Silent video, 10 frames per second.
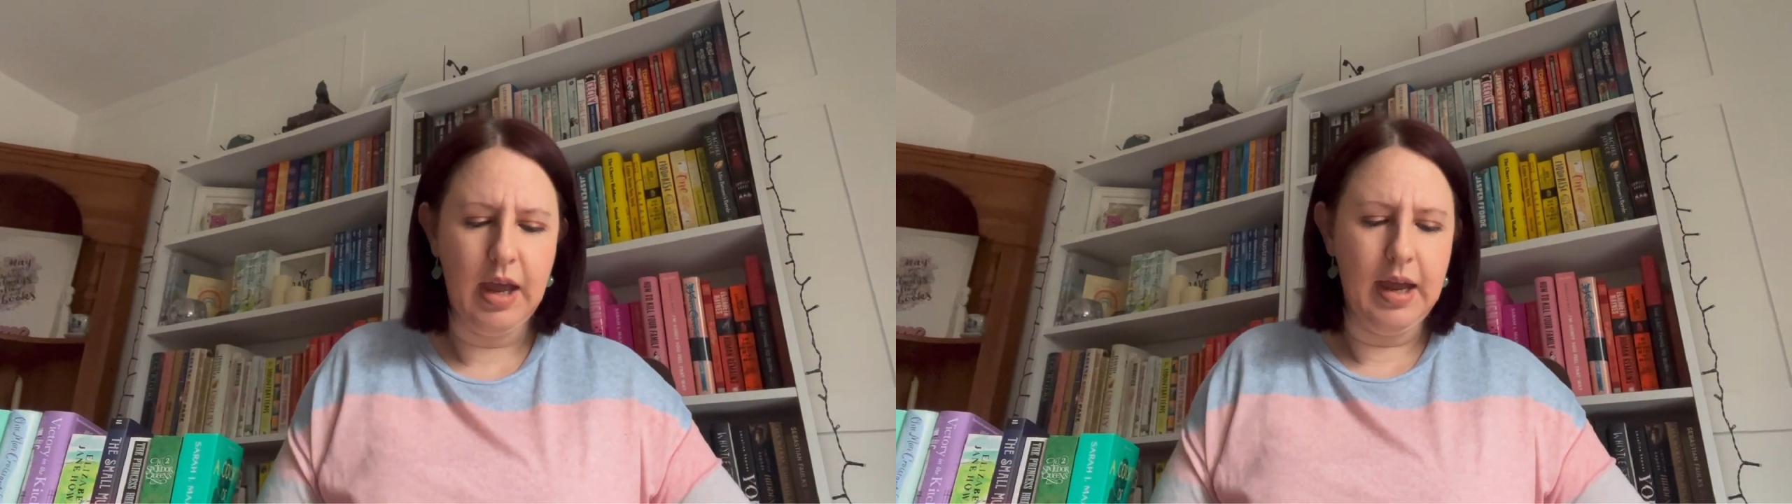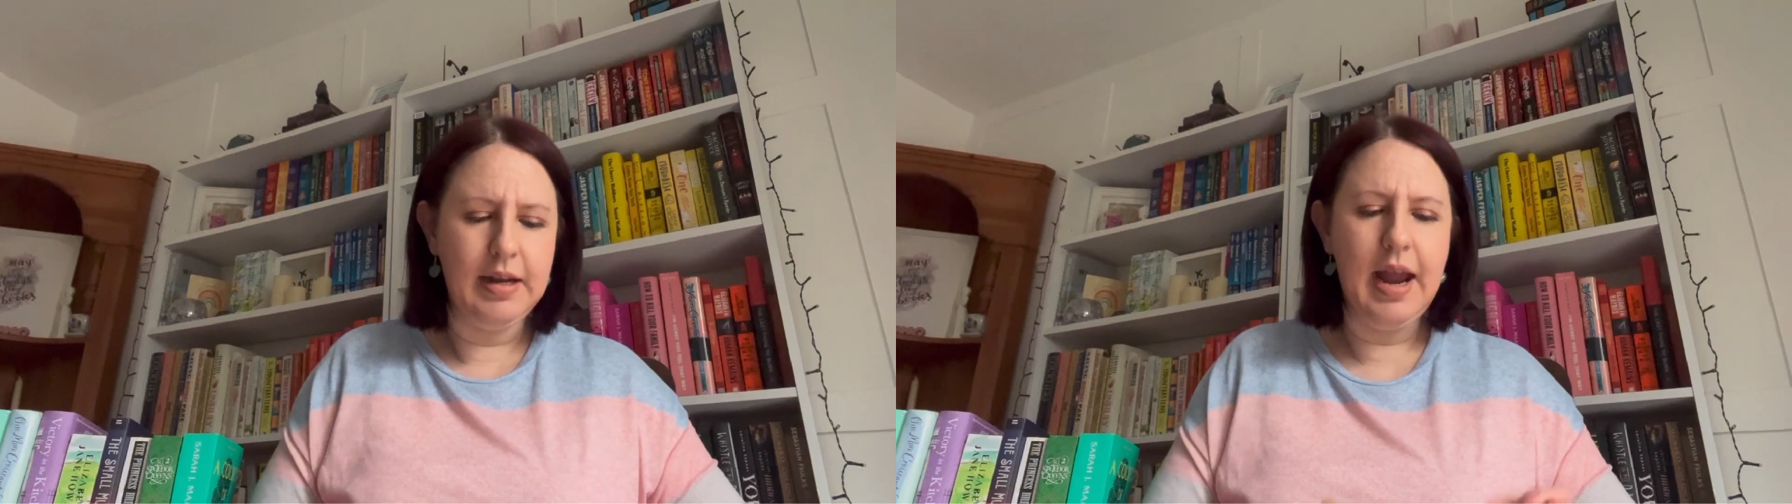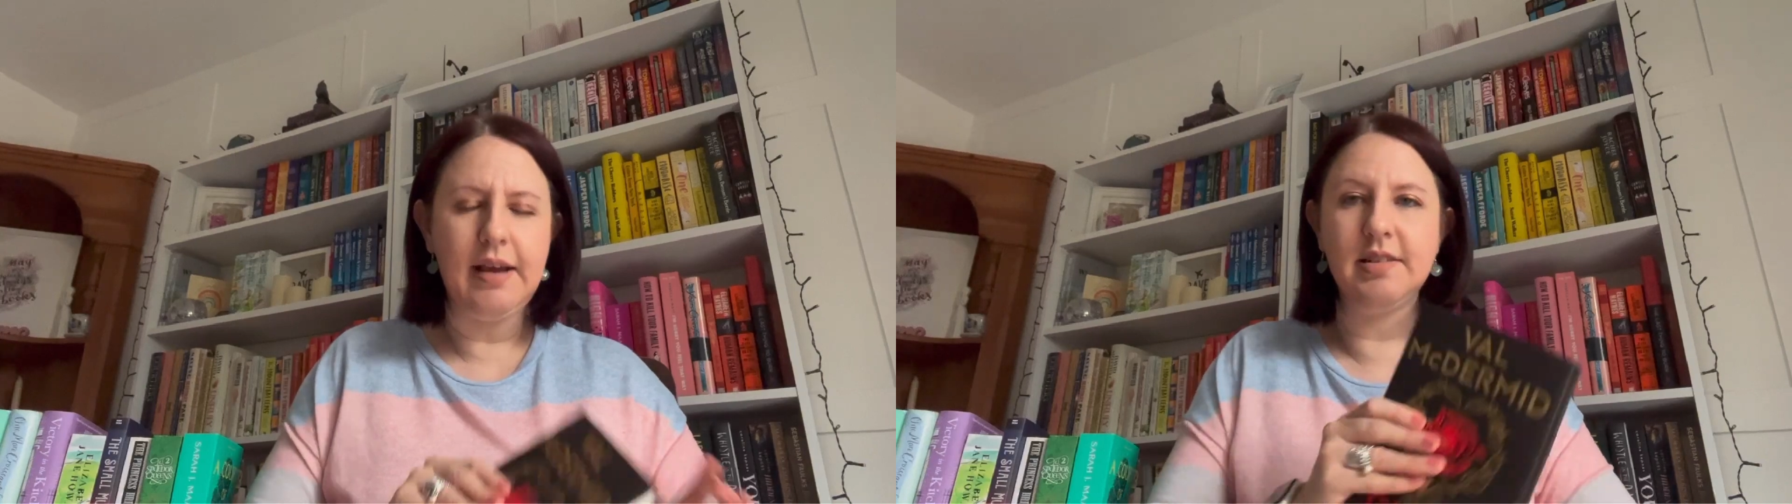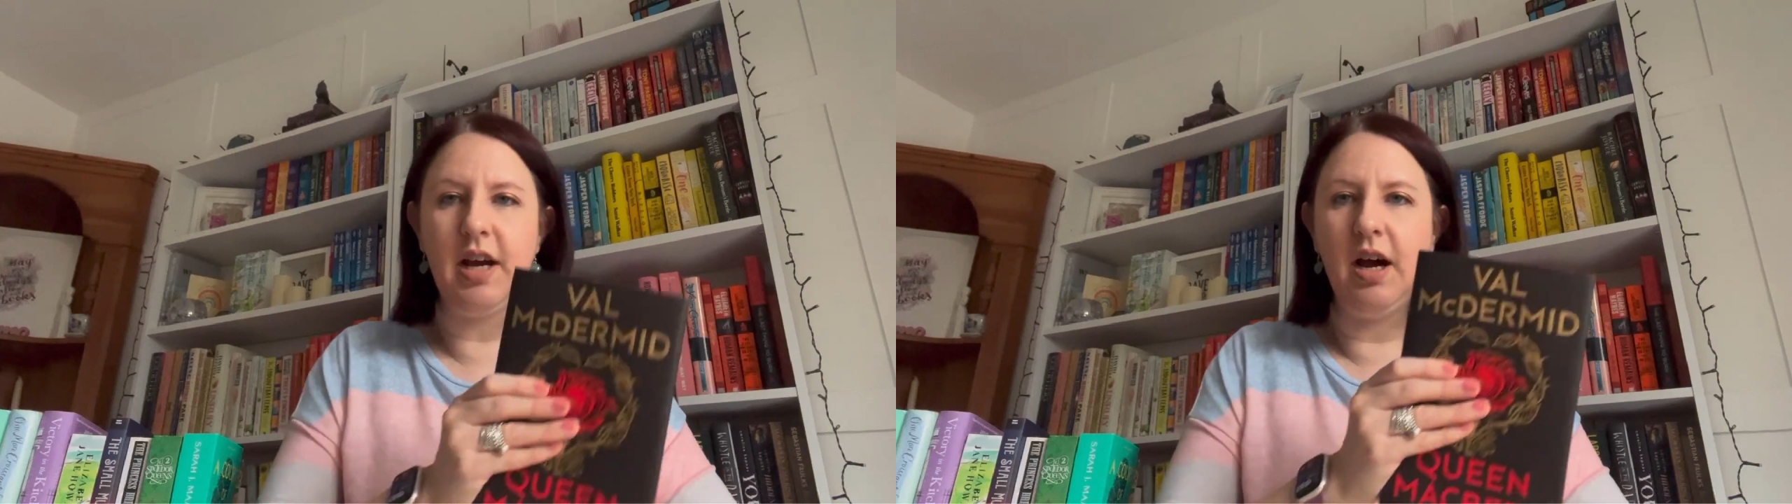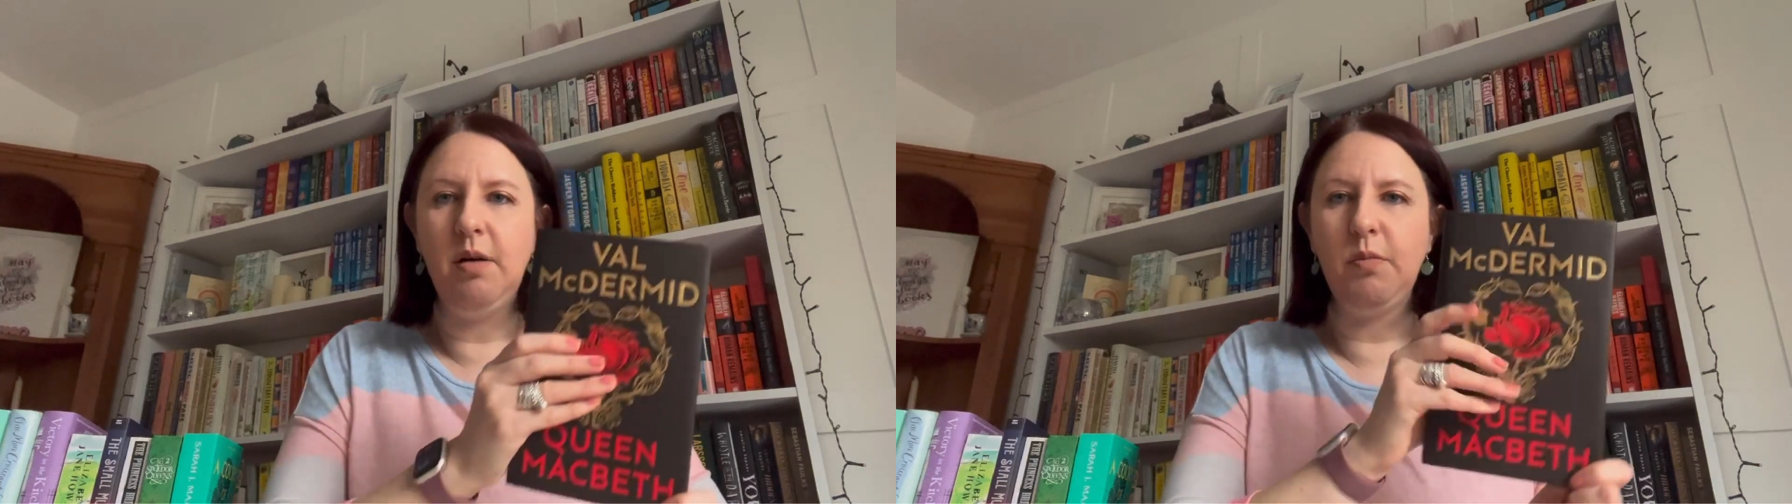Next
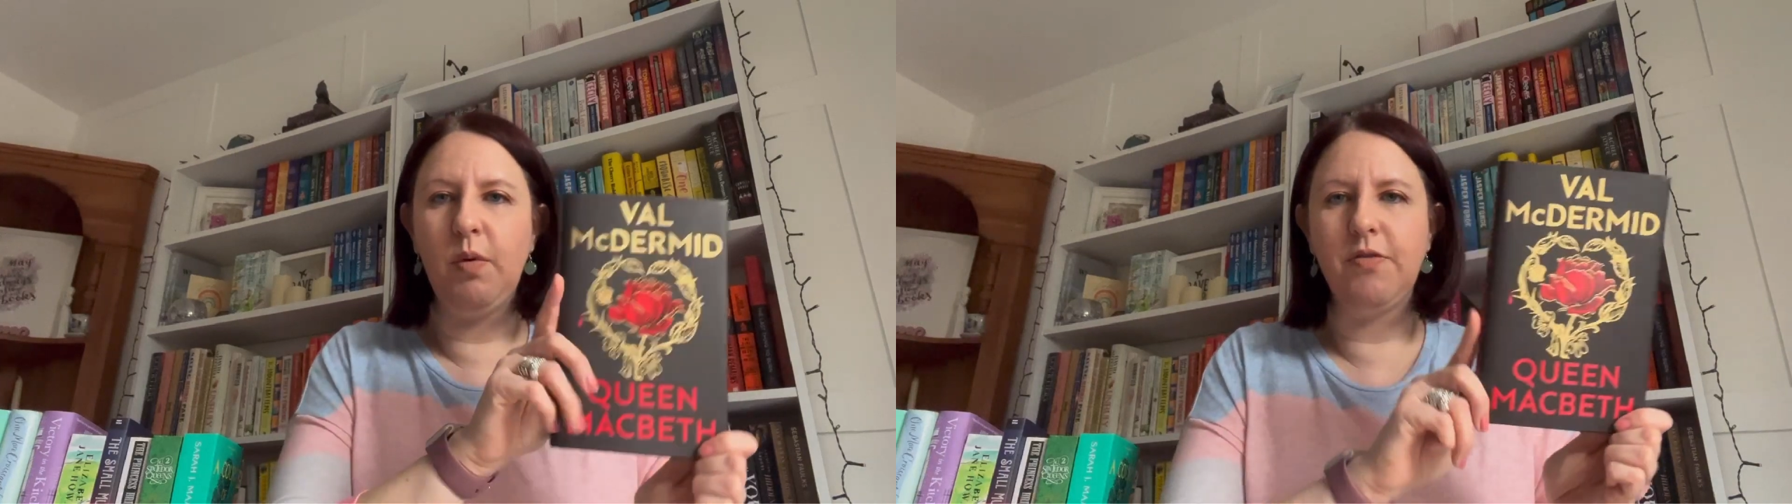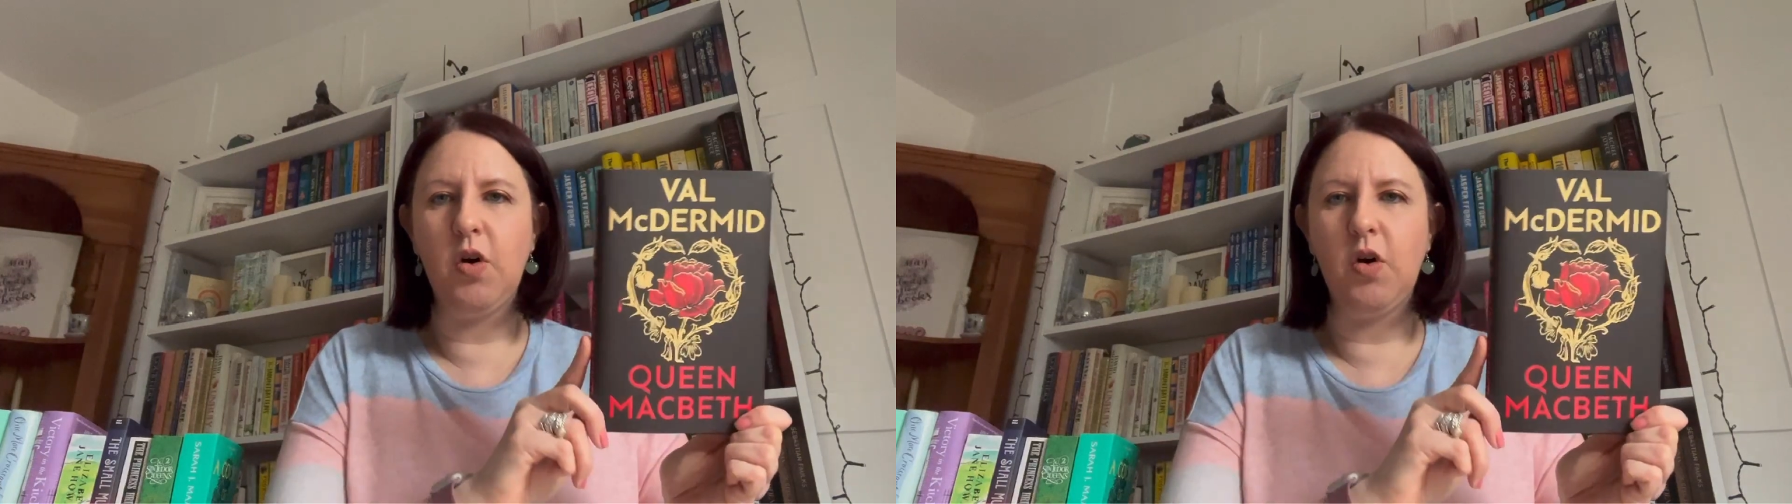up, we've